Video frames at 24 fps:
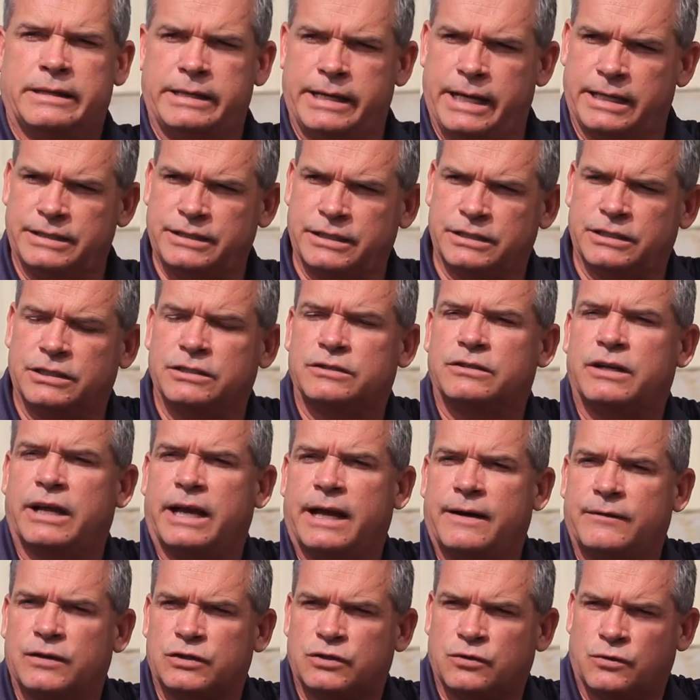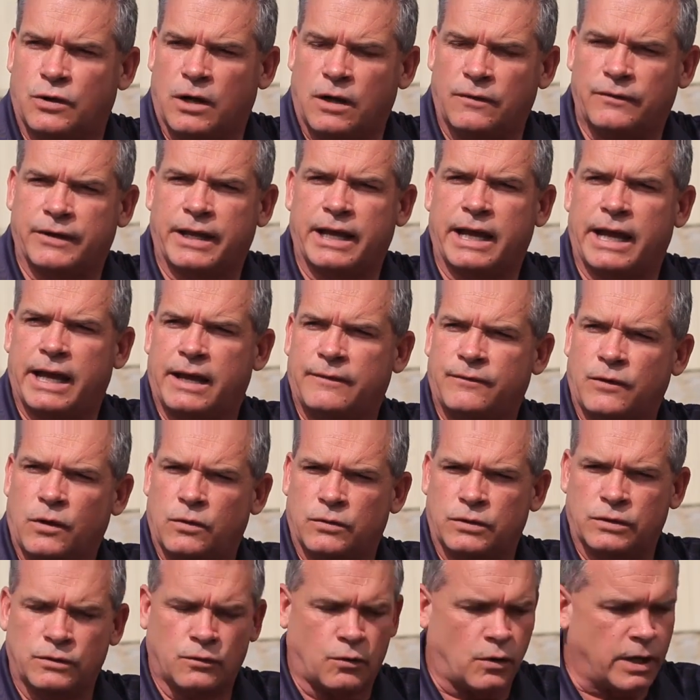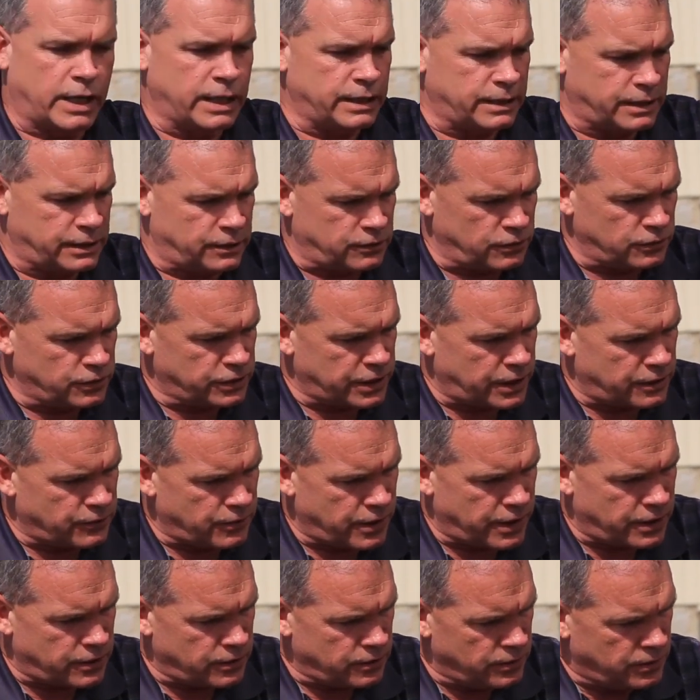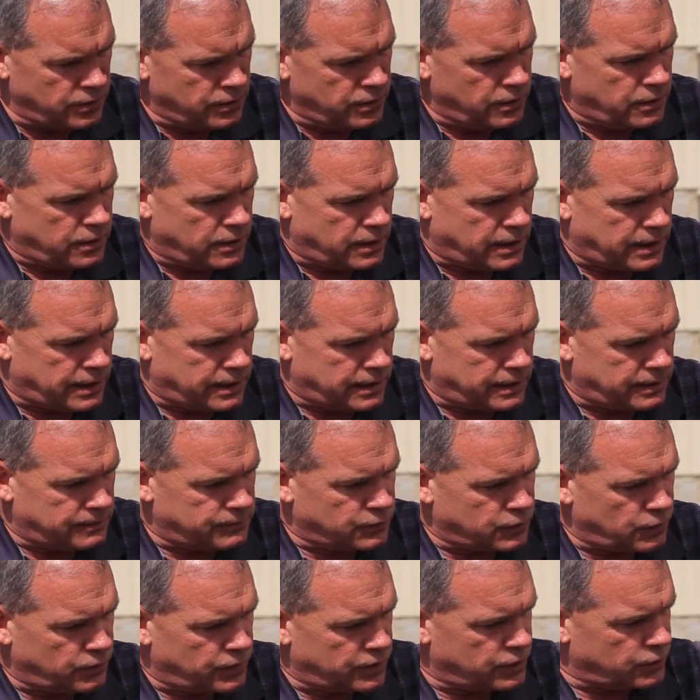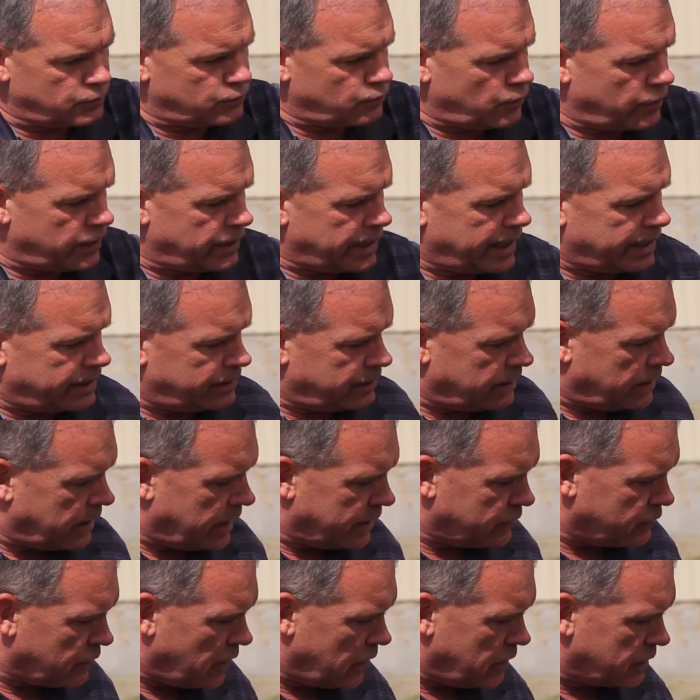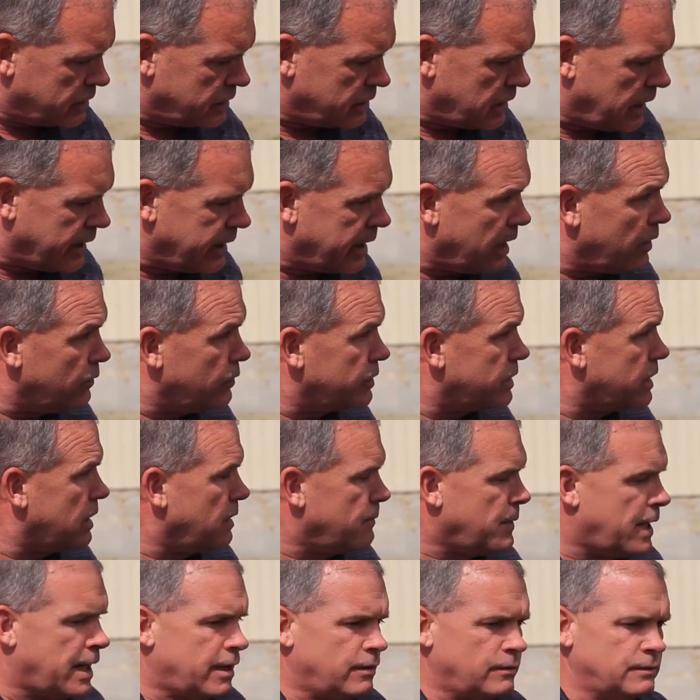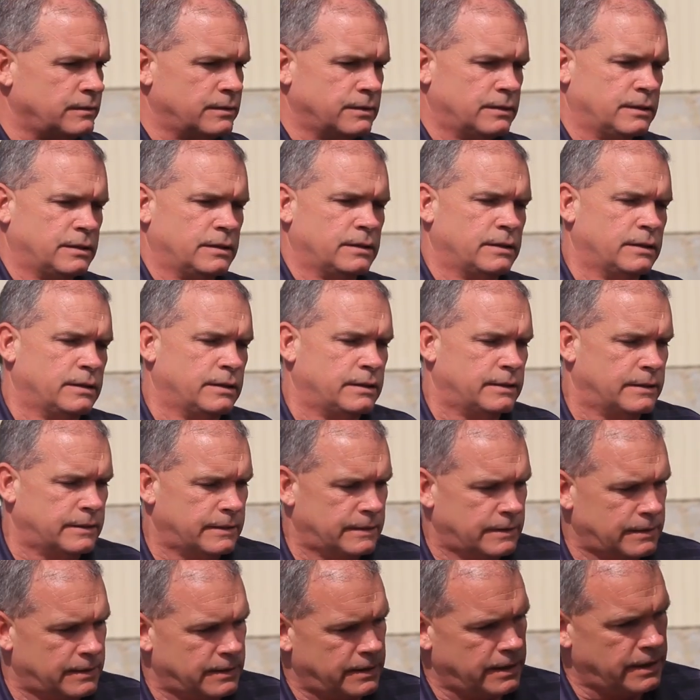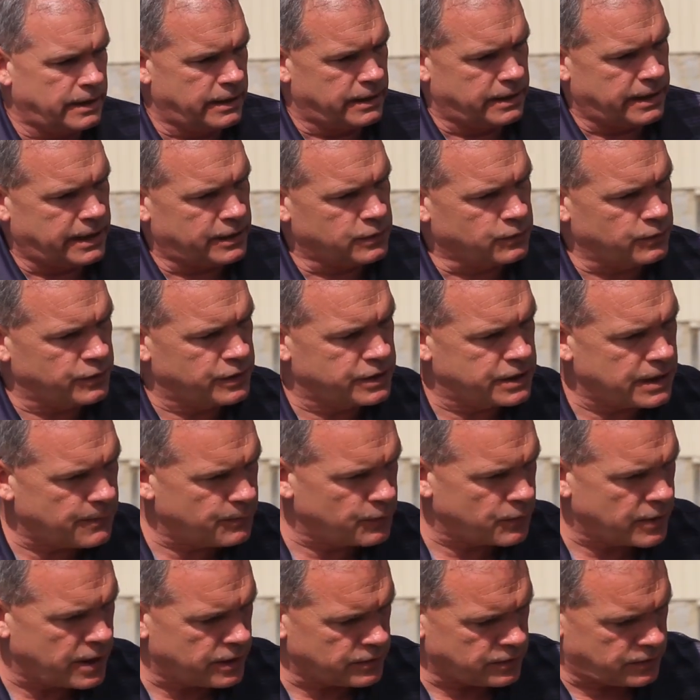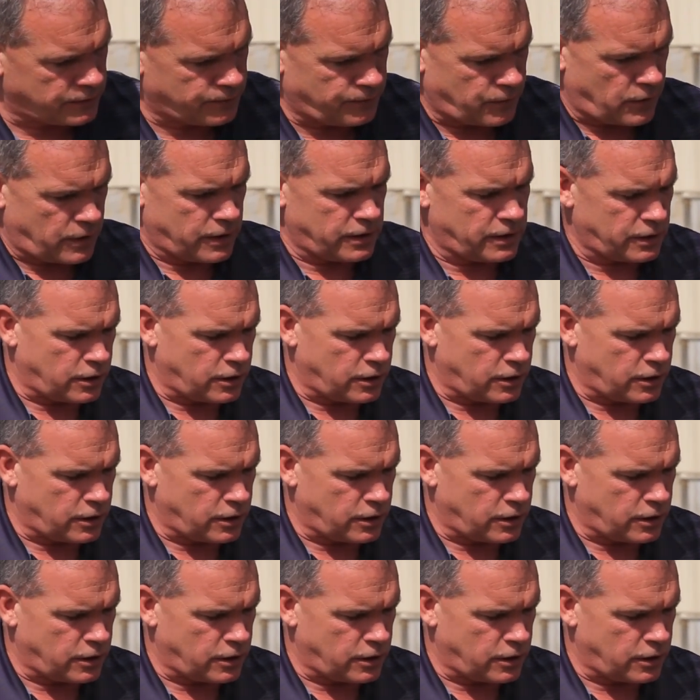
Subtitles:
The Essex is going to have a 12.5 Onan quiet diesel generator. So this is where that hydraulic slide out would come out. And as we step around to the front of the